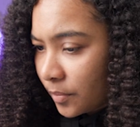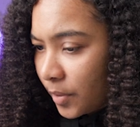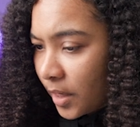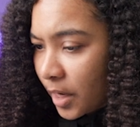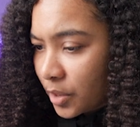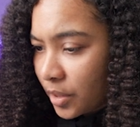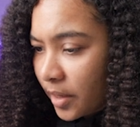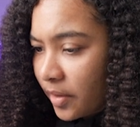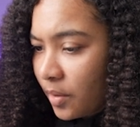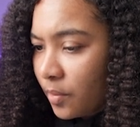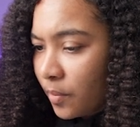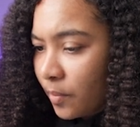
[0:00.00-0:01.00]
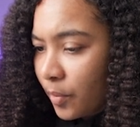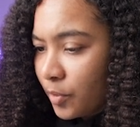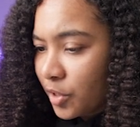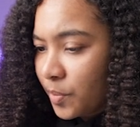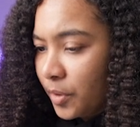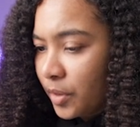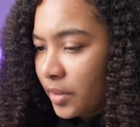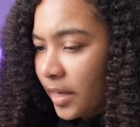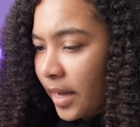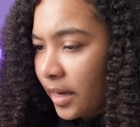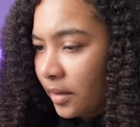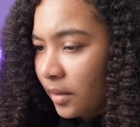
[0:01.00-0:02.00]
We can actually, I think it would just be good
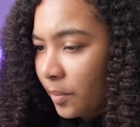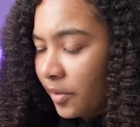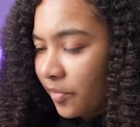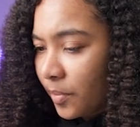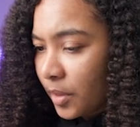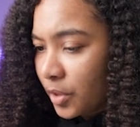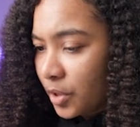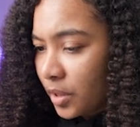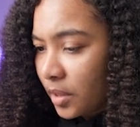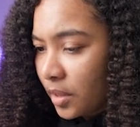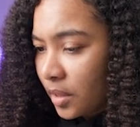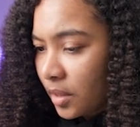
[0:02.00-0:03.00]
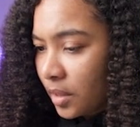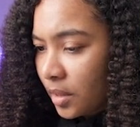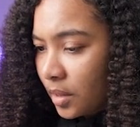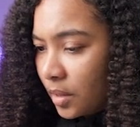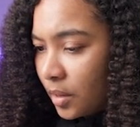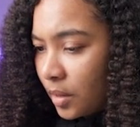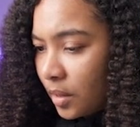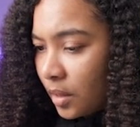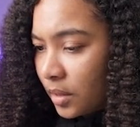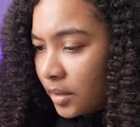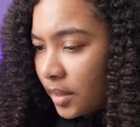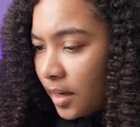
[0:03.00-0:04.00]
to add a little bit of margin
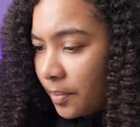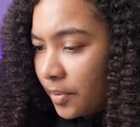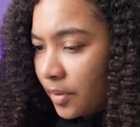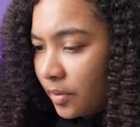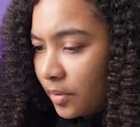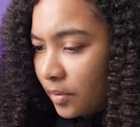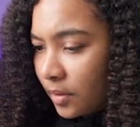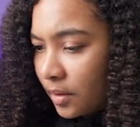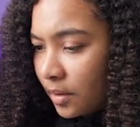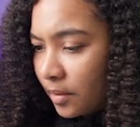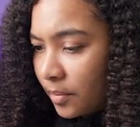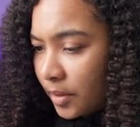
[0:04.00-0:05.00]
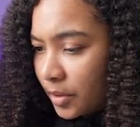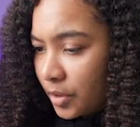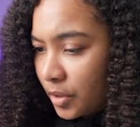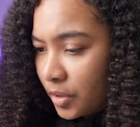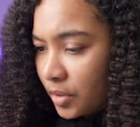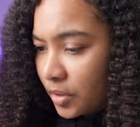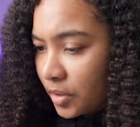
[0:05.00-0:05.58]
on top. Margin